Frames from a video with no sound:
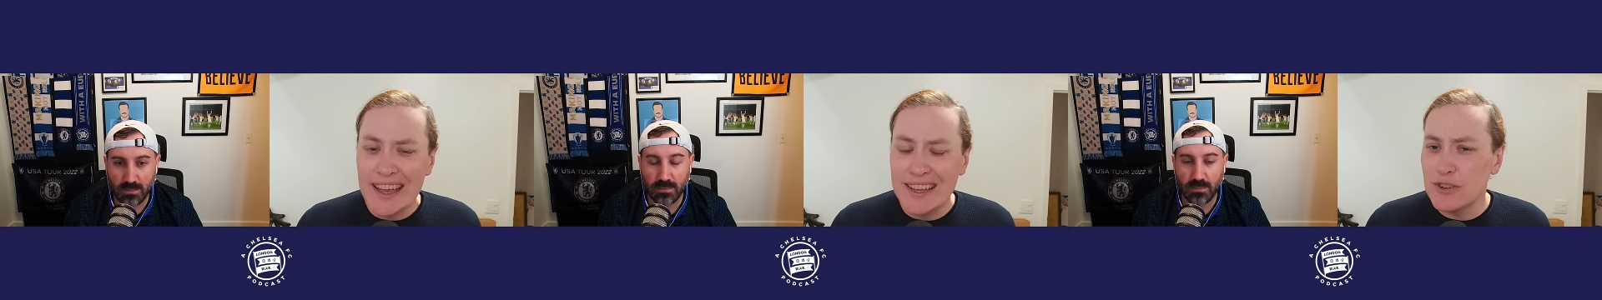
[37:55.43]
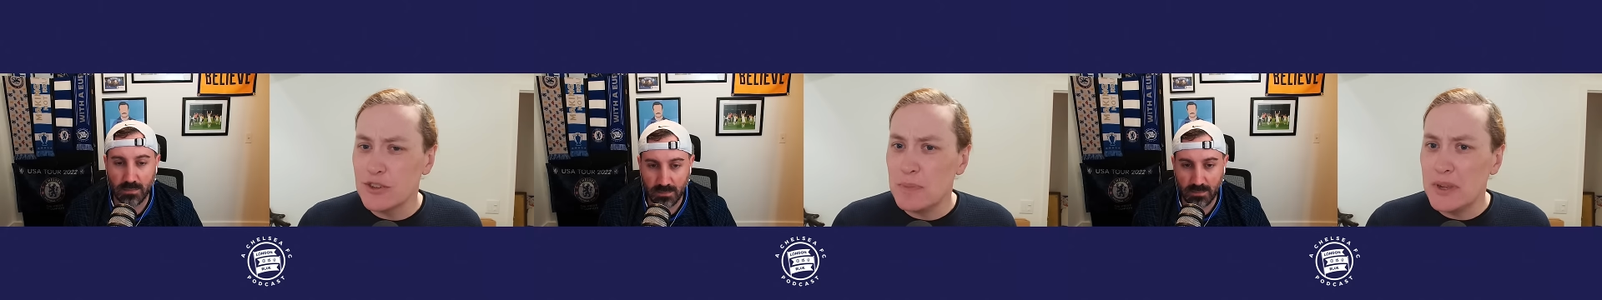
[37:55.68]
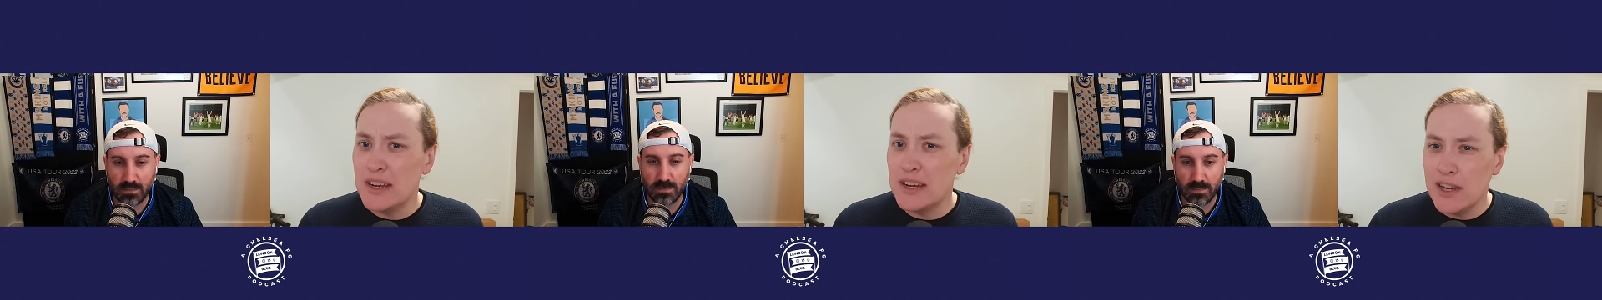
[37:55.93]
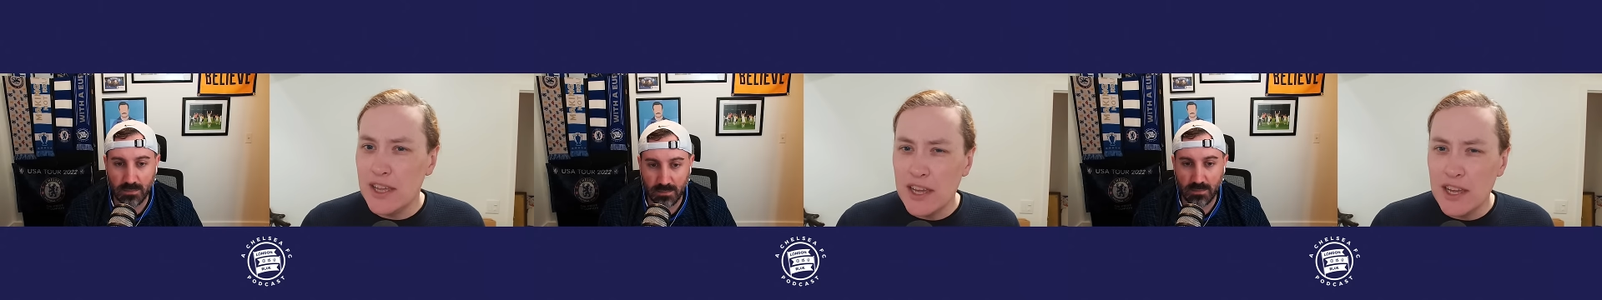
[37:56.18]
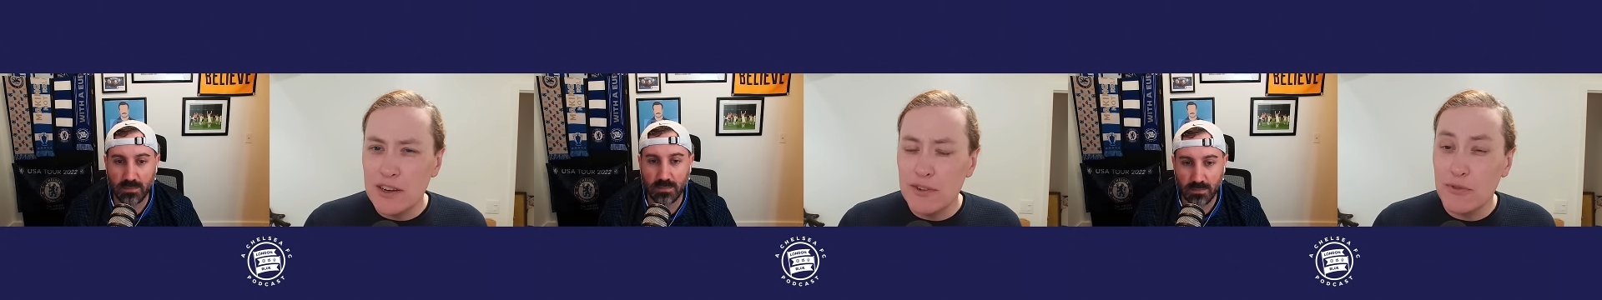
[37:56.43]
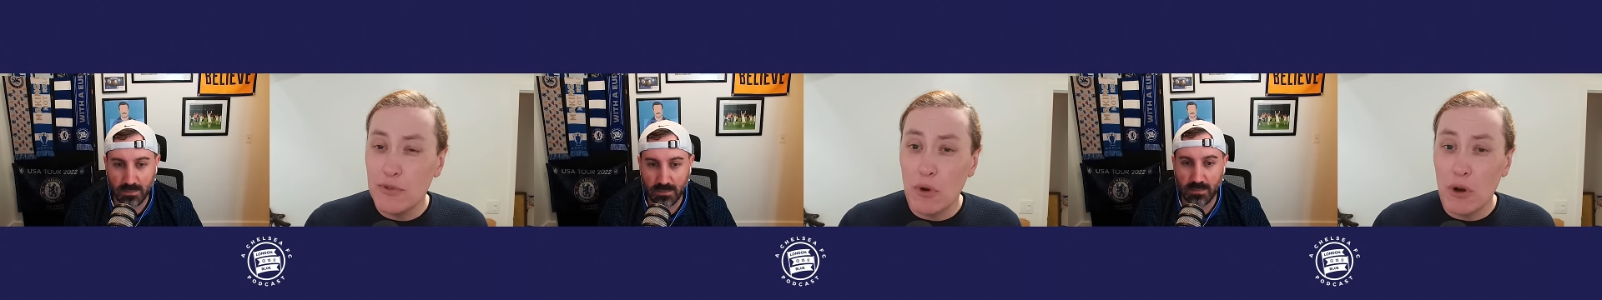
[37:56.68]
Speaker 1: as there's been a need
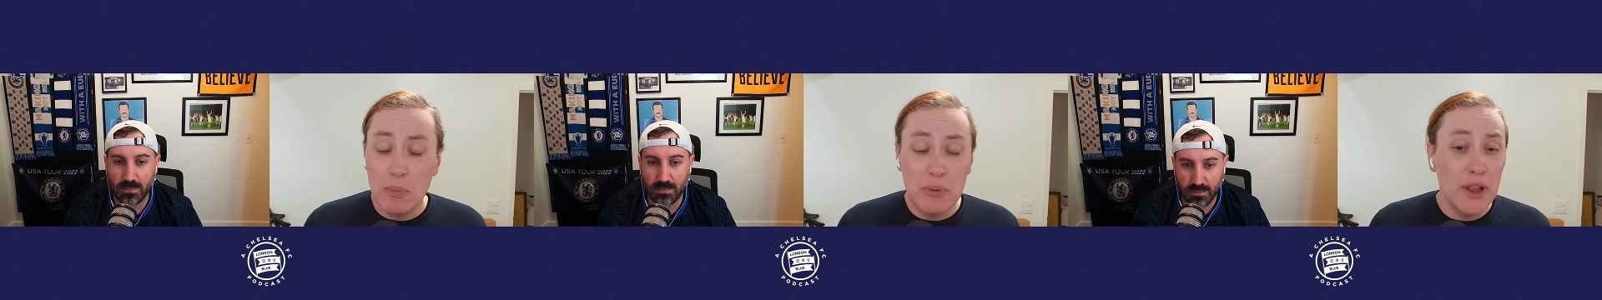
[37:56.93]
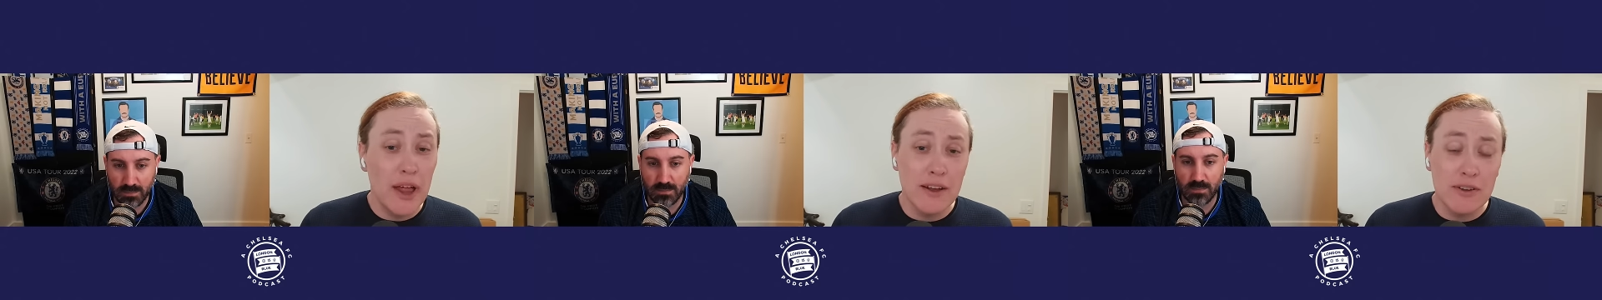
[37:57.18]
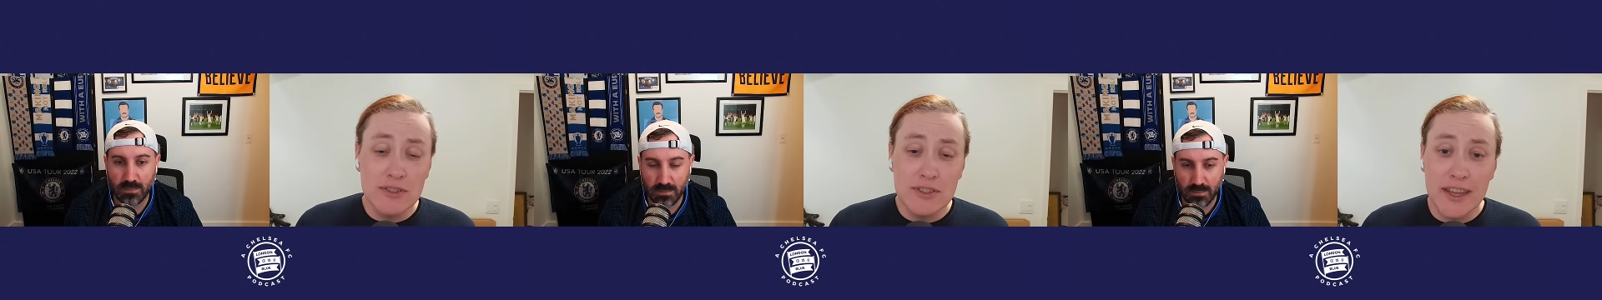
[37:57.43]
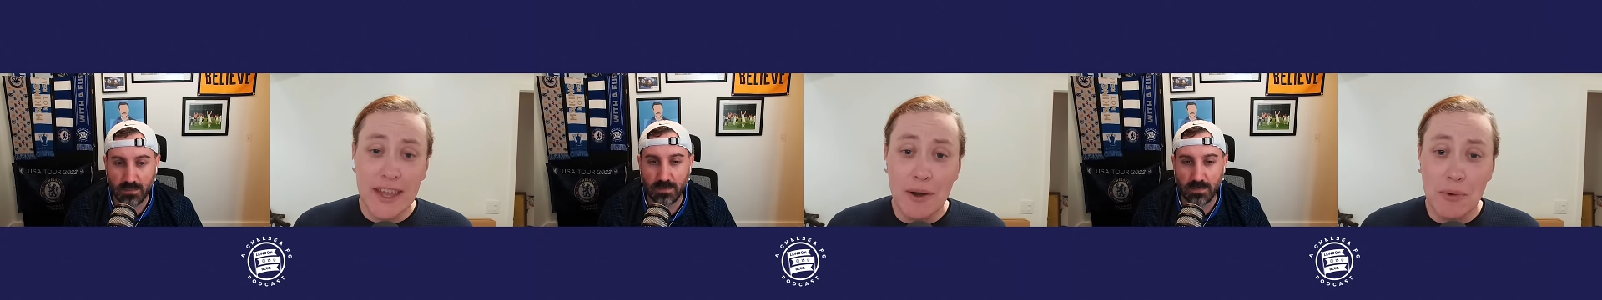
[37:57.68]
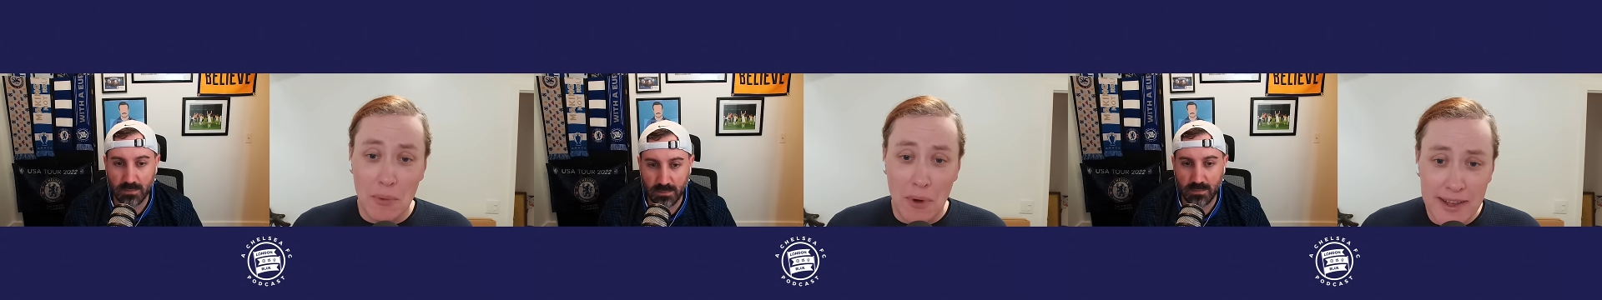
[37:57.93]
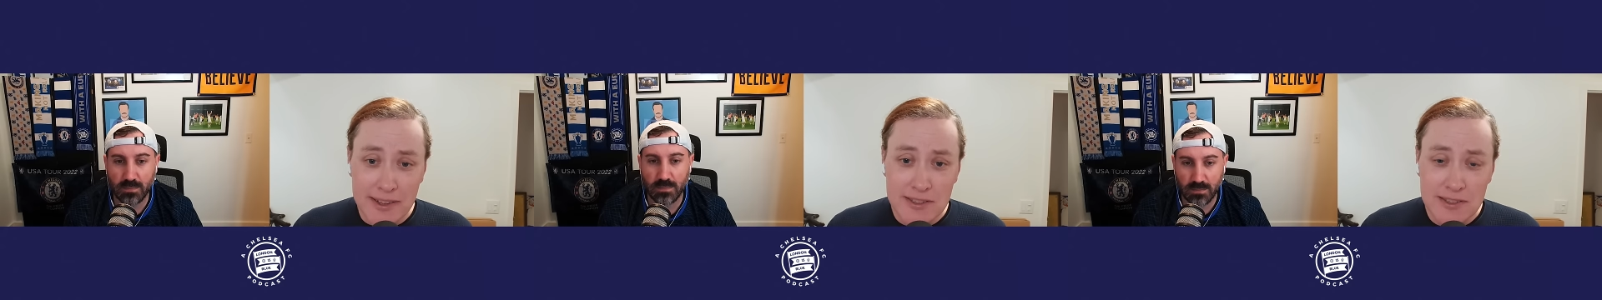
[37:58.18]
for players to get
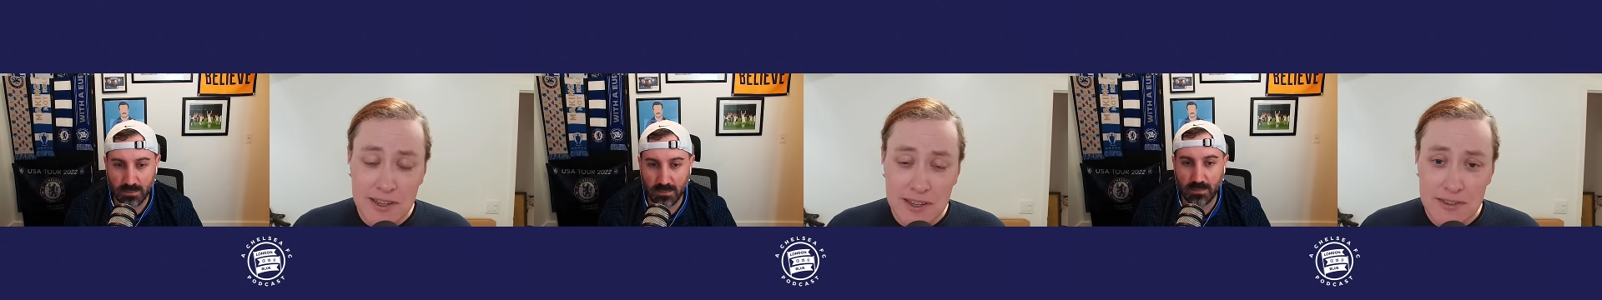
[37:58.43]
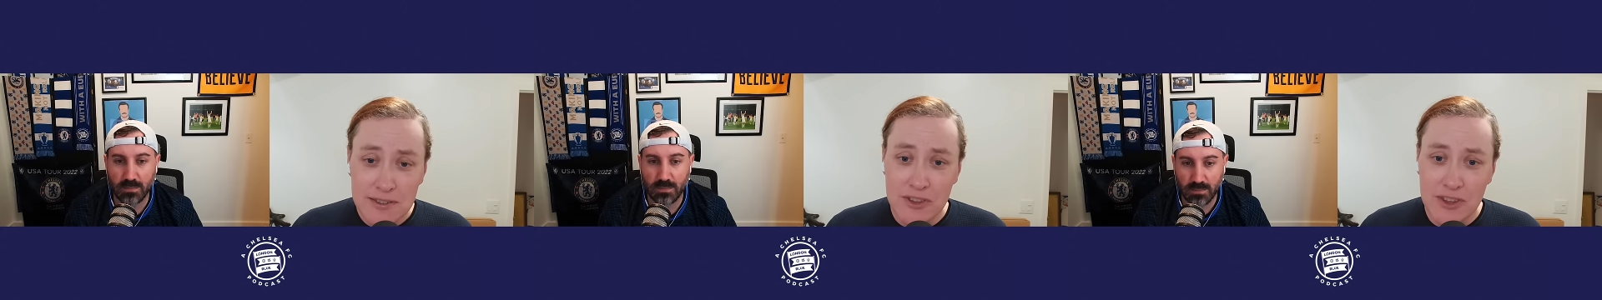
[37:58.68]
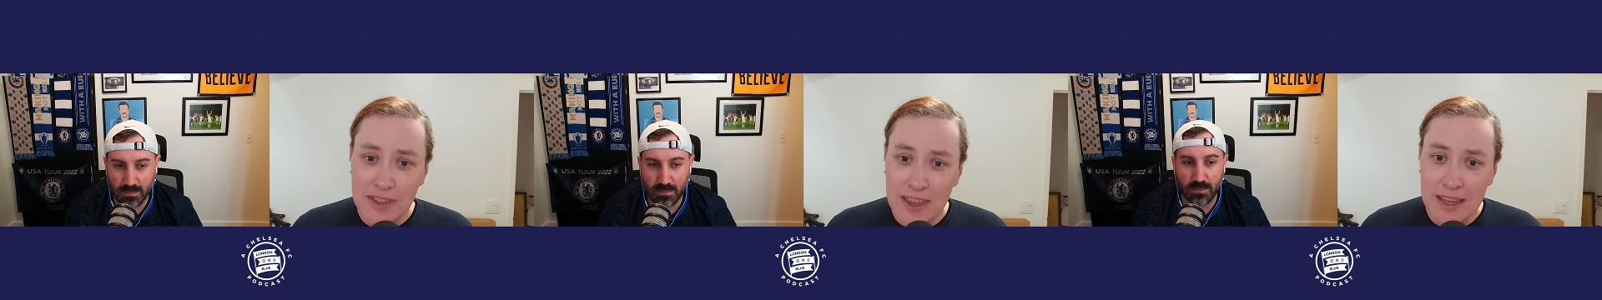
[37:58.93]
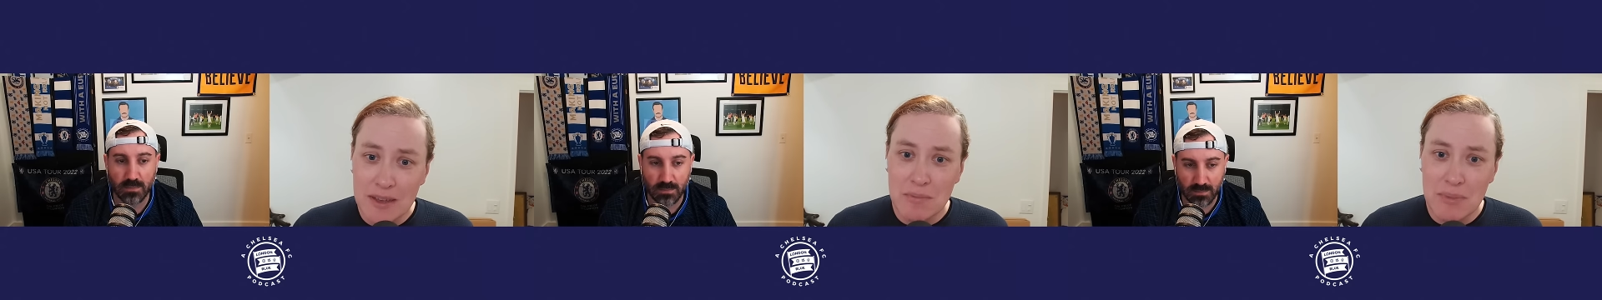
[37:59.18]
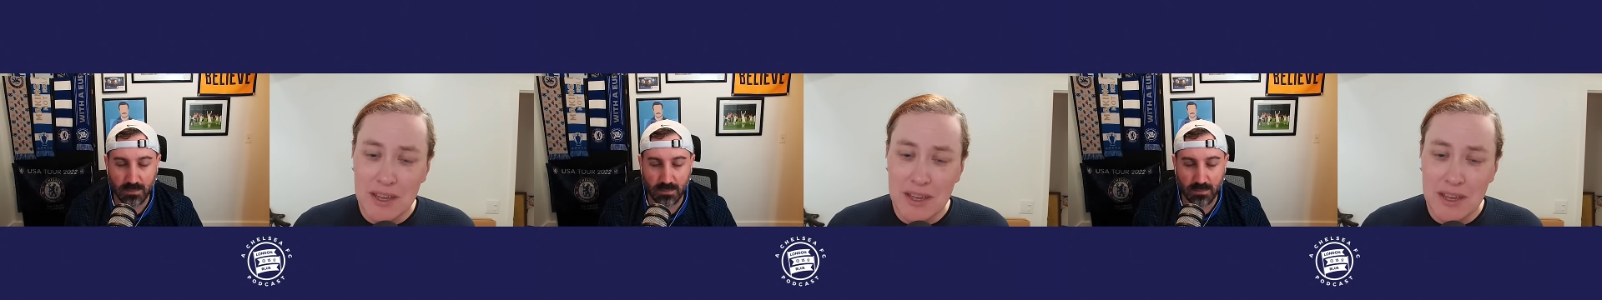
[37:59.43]
rest so that they can mm-hmm.